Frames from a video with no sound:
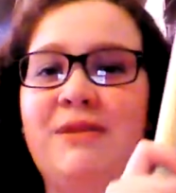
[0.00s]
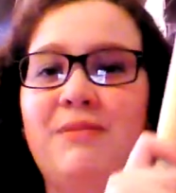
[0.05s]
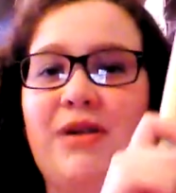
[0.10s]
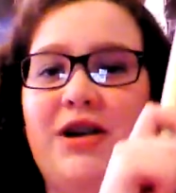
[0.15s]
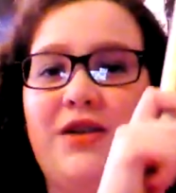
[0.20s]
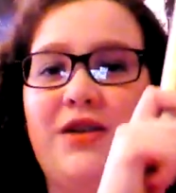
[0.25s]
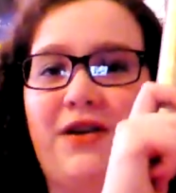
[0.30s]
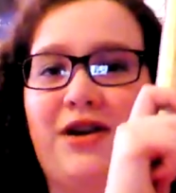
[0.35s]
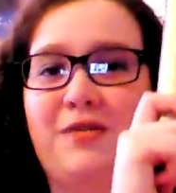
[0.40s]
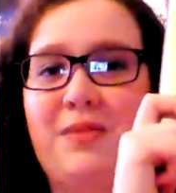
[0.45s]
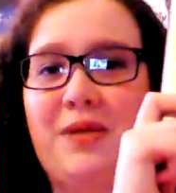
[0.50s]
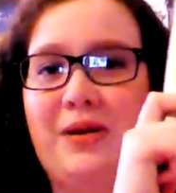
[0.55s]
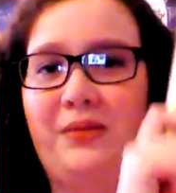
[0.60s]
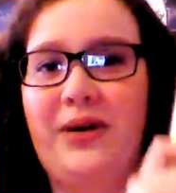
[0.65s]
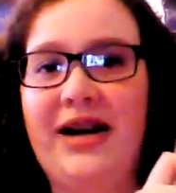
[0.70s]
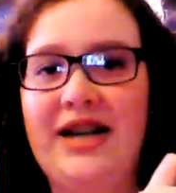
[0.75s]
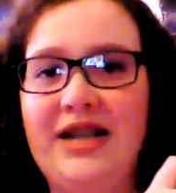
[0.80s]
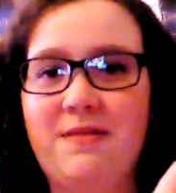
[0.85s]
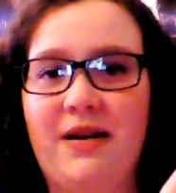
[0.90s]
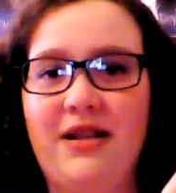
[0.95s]
but you've heard me
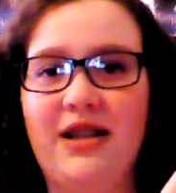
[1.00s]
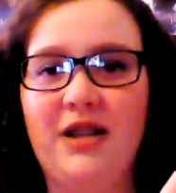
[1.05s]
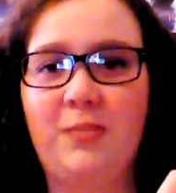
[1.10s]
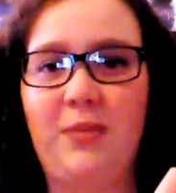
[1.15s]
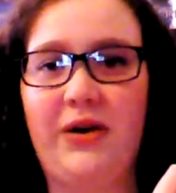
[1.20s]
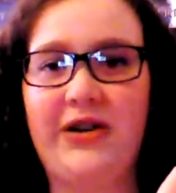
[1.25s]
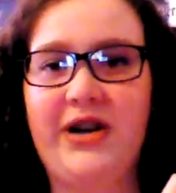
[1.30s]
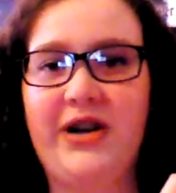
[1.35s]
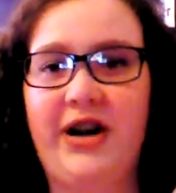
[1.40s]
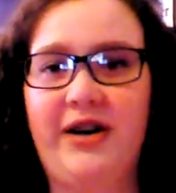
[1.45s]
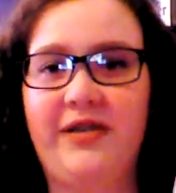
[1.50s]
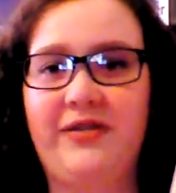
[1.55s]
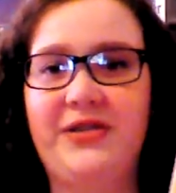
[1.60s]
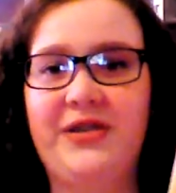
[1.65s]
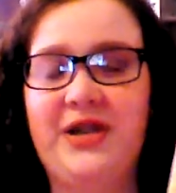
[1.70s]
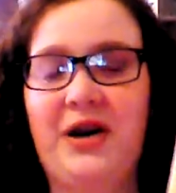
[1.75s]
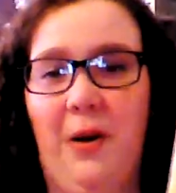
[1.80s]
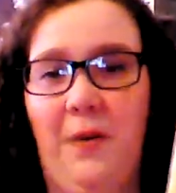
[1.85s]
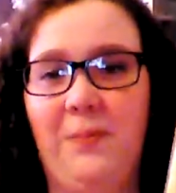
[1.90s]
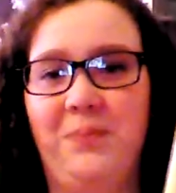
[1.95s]
rant about this book enough,
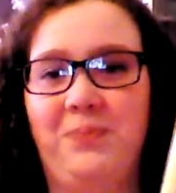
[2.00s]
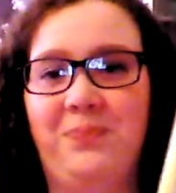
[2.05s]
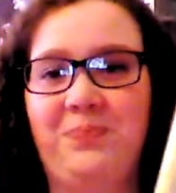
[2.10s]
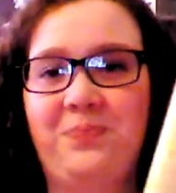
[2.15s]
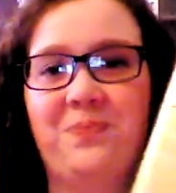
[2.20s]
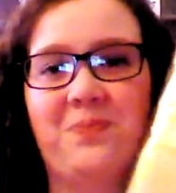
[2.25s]
so